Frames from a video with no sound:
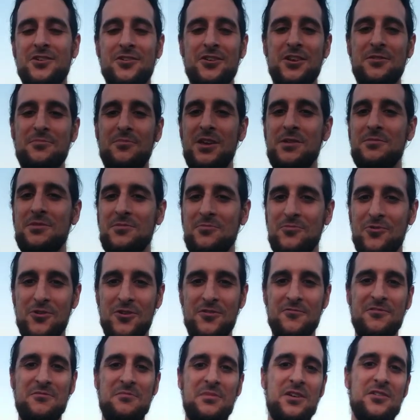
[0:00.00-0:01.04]
it may be more
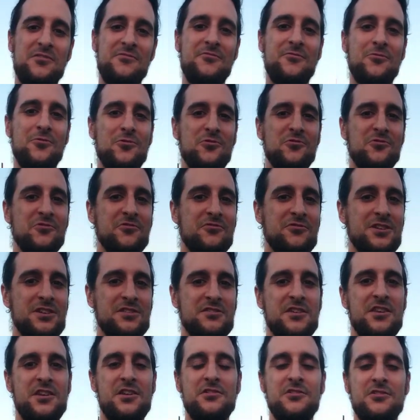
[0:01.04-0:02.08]
of a metaphorical
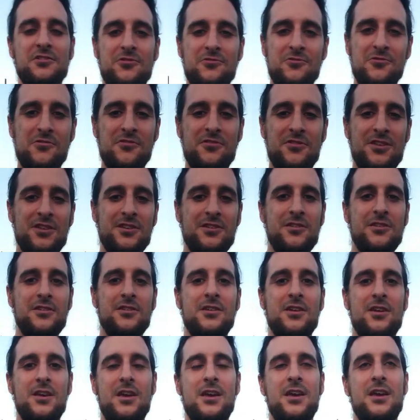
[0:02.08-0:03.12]
thing than a literal thing.
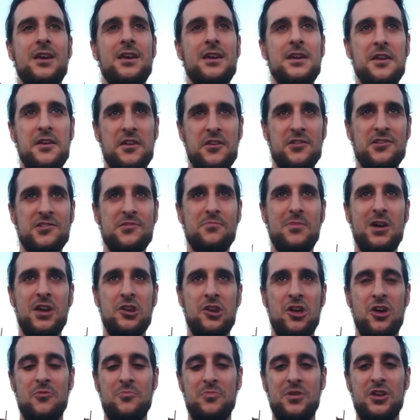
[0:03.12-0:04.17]
It might
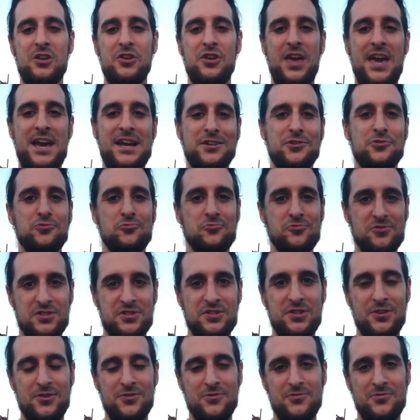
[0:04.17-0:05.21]
not be an actual
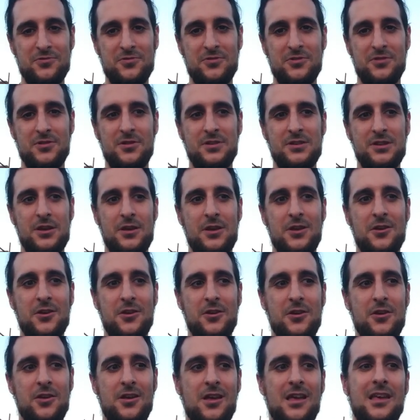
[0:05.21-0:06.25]
stone.
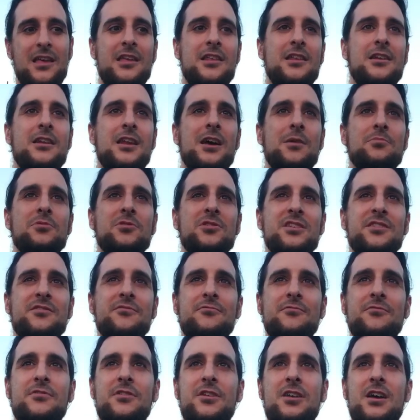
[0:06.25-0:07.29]
I
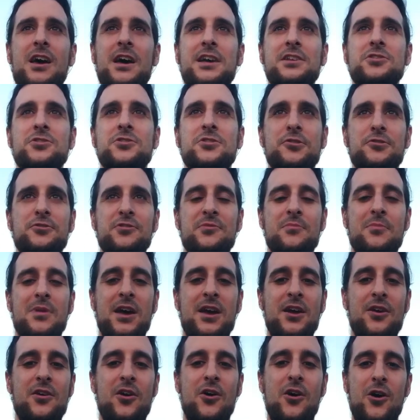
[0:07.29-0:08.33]
believe I turned
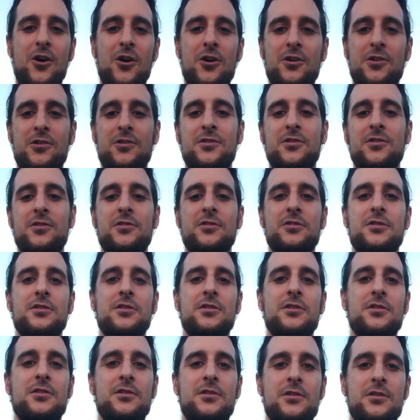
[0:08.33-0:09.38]
my heart
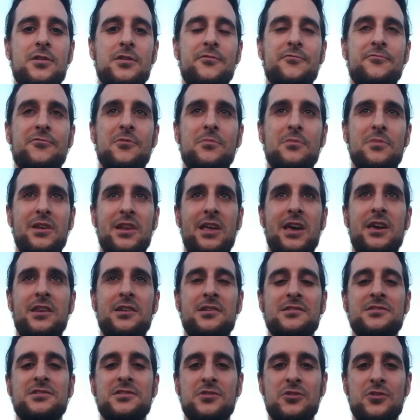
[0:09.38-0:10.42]
from lead
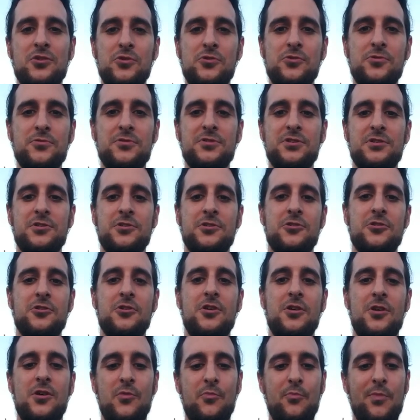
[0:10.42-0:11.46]
into gold
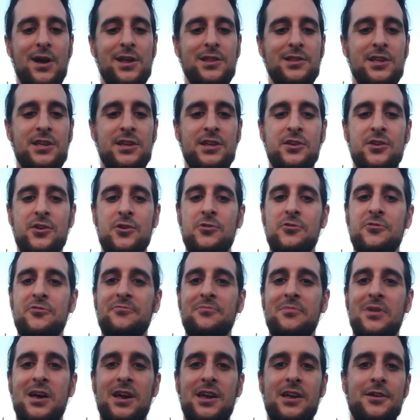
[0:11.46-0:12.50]
by letting go of
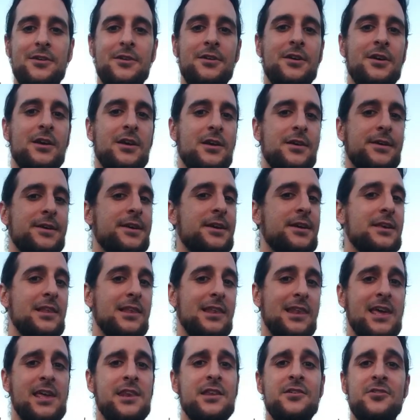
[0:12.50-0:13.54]
my
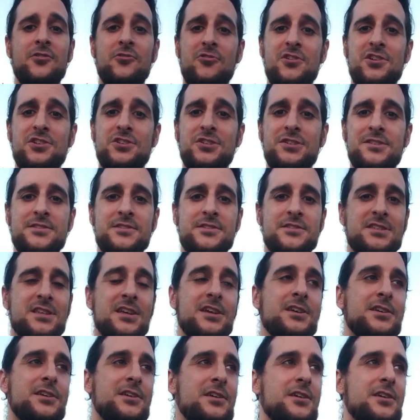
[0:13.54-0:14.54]
leaden grudges,